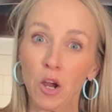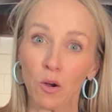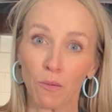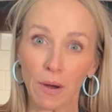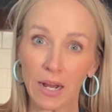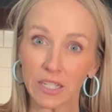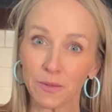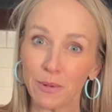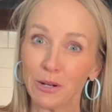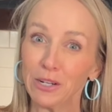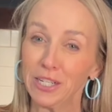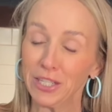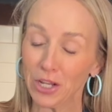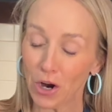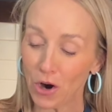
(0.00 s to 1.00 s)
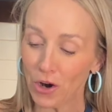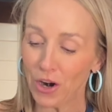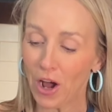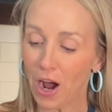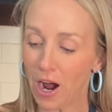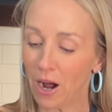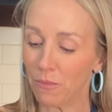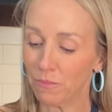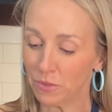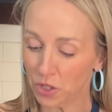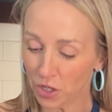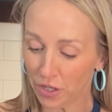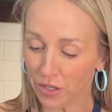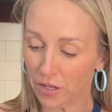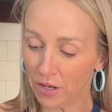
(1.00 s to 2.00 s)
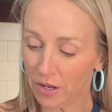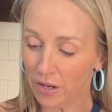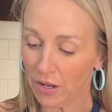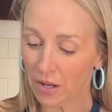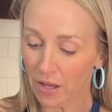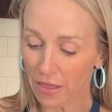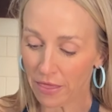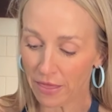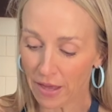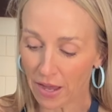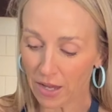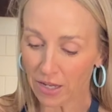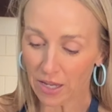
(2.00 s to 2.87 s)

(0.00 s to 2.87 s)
Raspberries are an option that